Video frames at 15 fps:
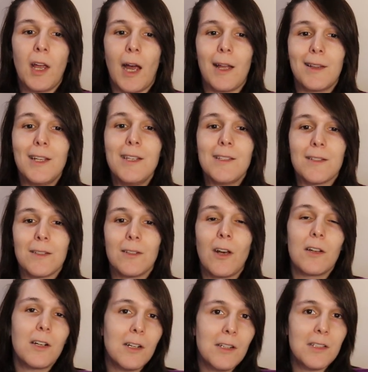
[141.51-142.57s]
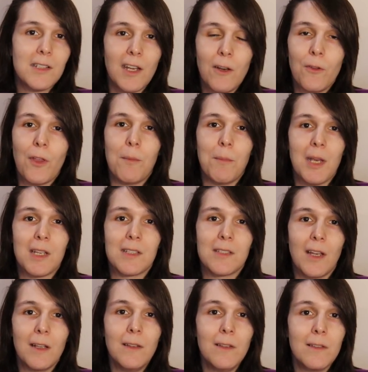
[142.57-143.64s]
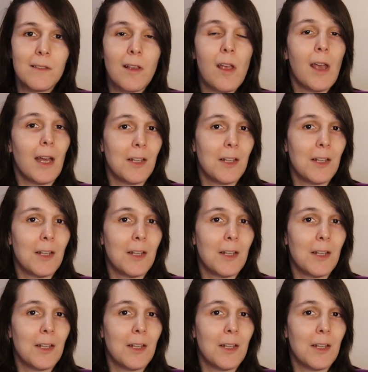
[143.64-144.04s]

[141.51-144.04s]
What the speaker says: At least not on a scale that makes sense,